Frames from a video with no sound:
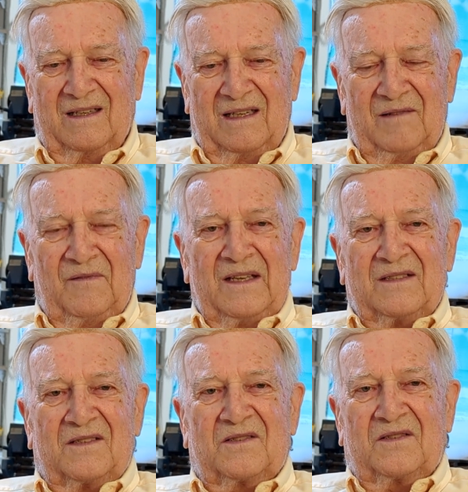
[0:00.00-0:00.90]

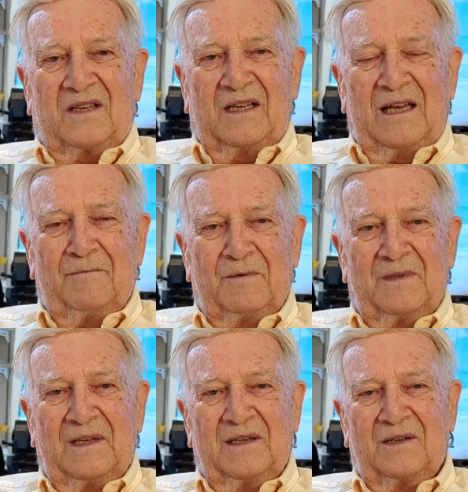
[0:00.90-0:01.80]
events that
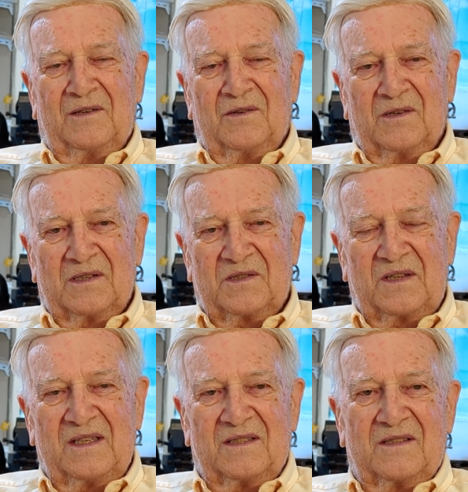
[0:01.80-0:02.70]
happened at an early
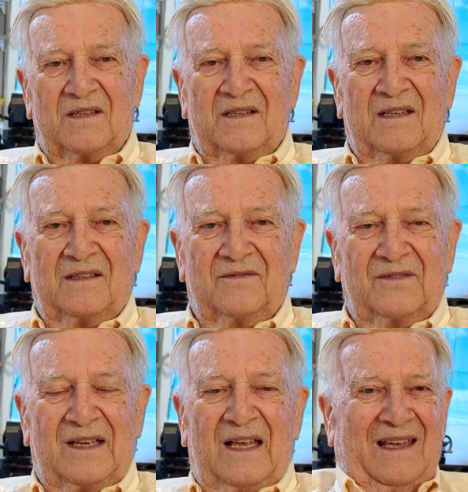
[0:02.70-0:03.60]
stage in life.
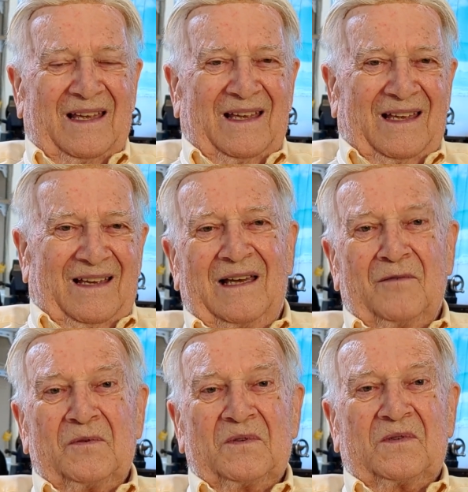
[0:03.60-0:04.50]
I
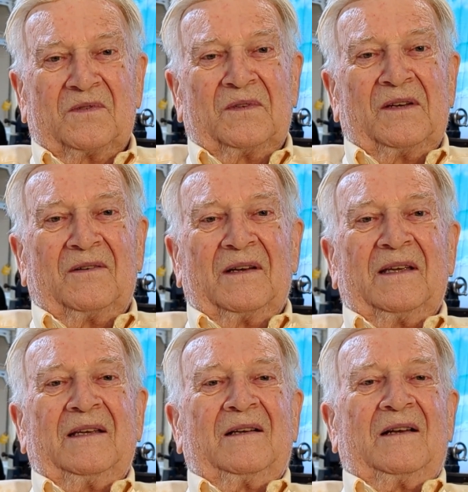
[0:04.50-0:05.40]
was
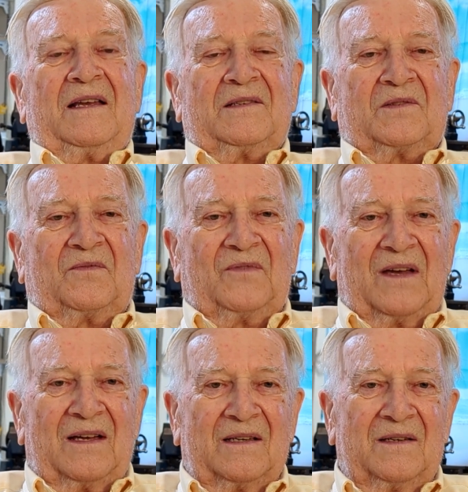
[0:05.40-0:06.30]
nearly
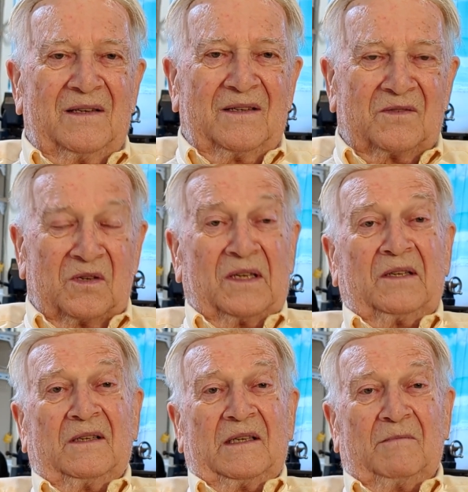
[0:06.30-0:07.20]
classified as
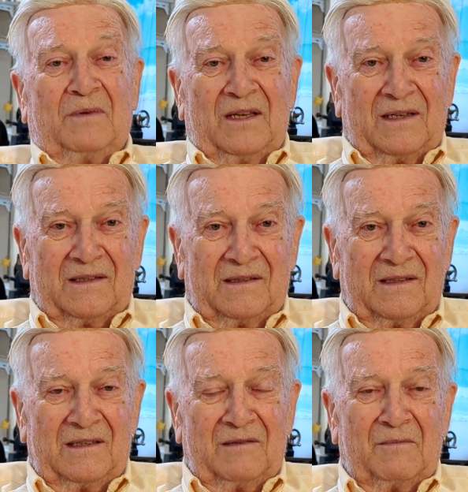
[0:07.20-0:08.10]
legally blind
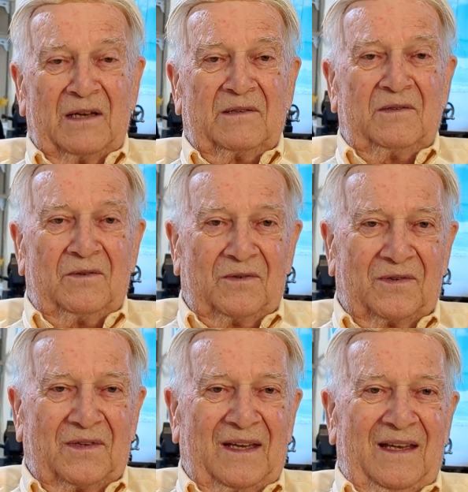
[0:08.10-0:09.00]
in my
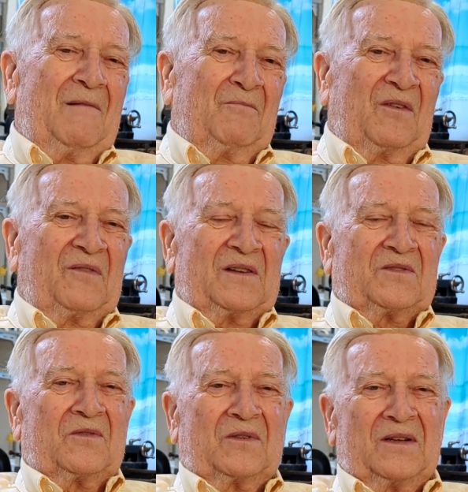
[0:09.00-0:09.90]
youth.
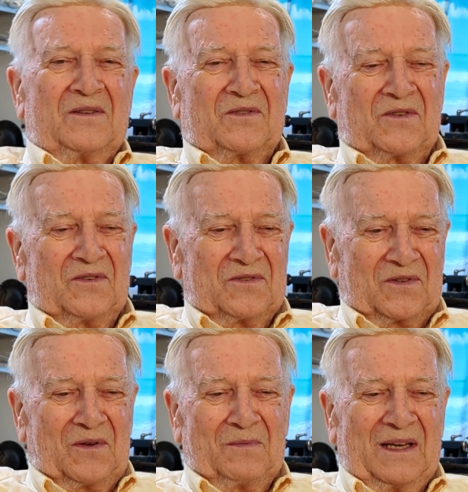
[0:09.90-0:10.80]
Professional counselors
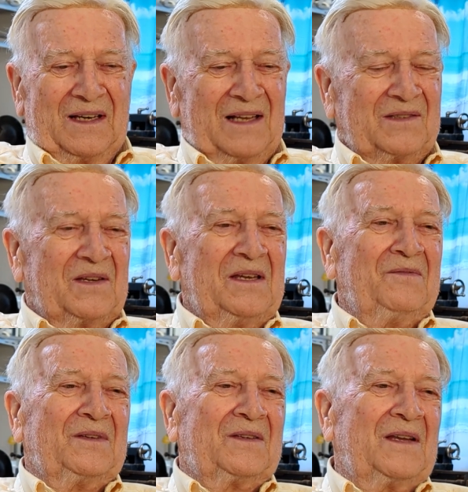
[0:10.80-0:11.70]
told me not to
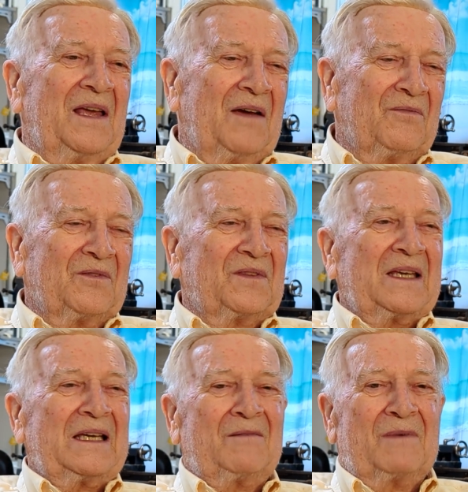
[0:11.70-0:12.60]
even ever
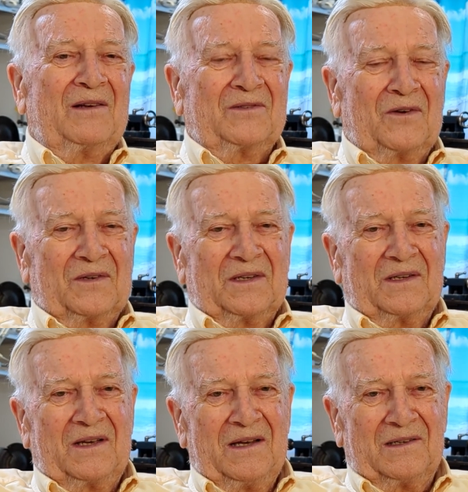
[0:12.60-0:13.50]
think about going to
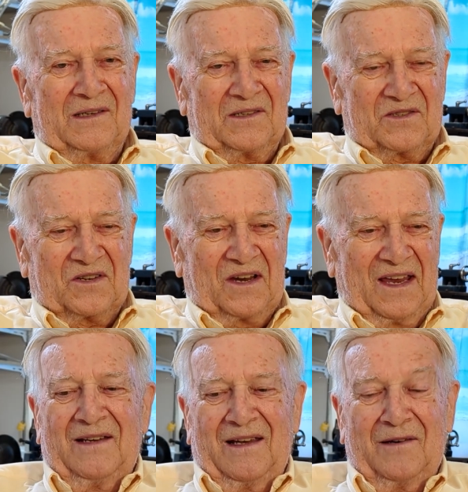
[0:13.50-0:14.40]
college.
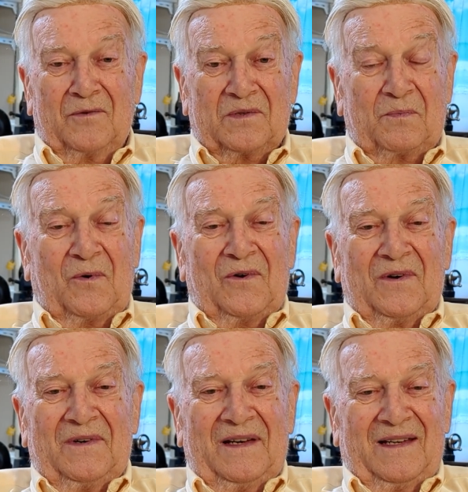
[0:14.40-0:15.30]
I was
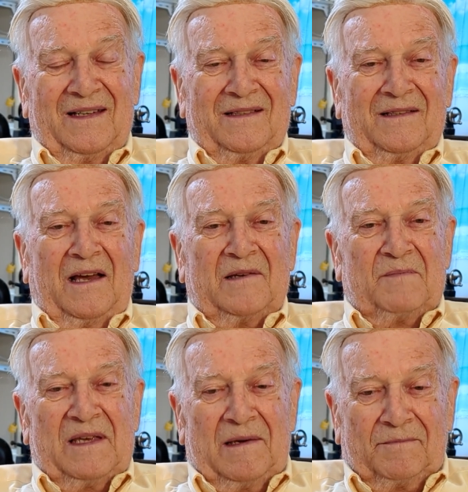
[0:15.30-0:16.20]
born in
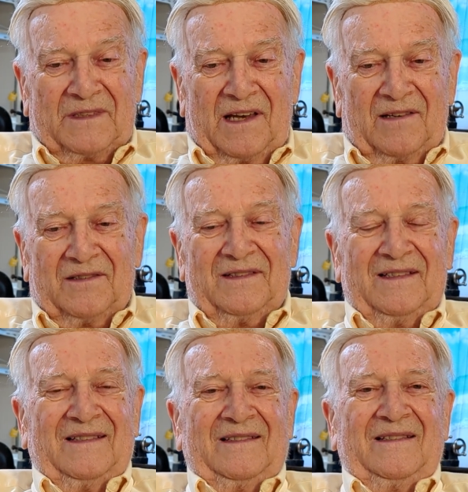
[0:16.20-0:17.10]
IBM Town.
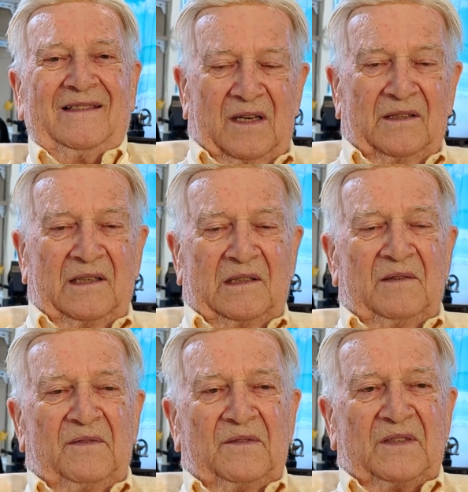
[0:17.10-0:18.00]
In
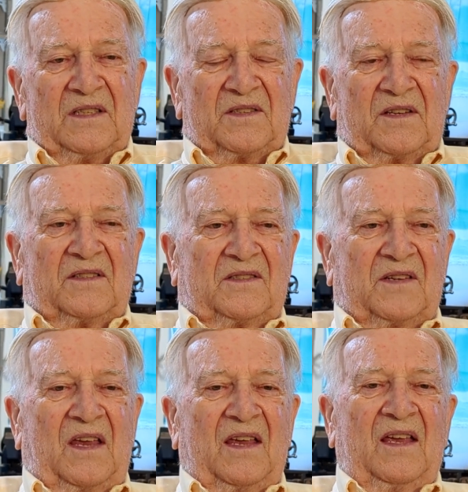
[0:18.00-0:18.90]
1956,
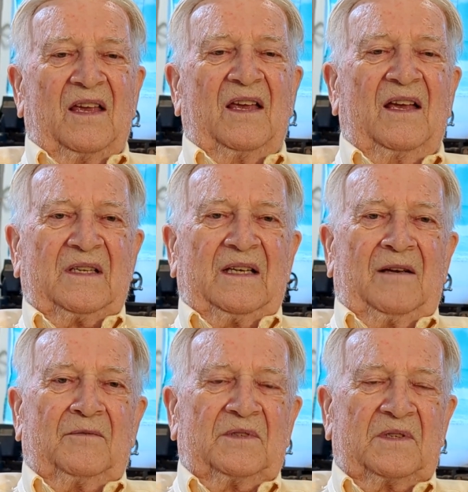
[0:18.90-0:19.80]
I
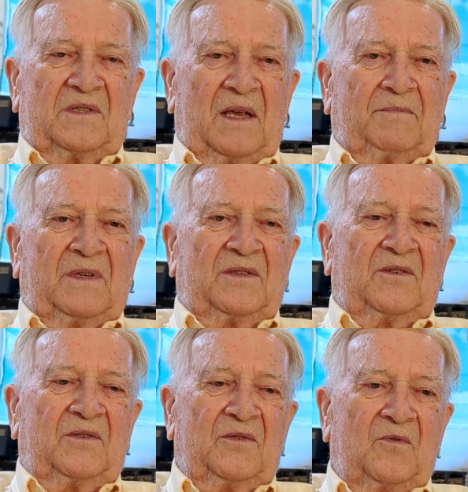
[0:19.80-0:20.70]
was accepted
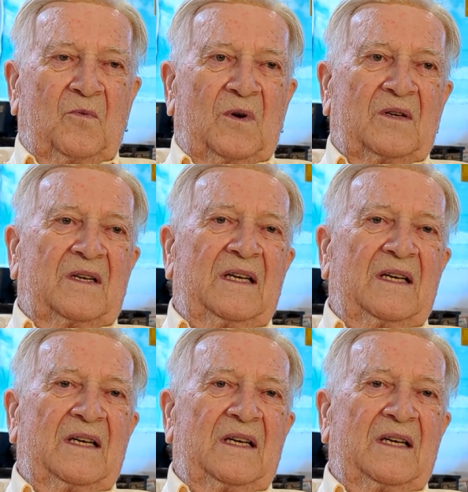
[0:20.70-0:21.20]
to do work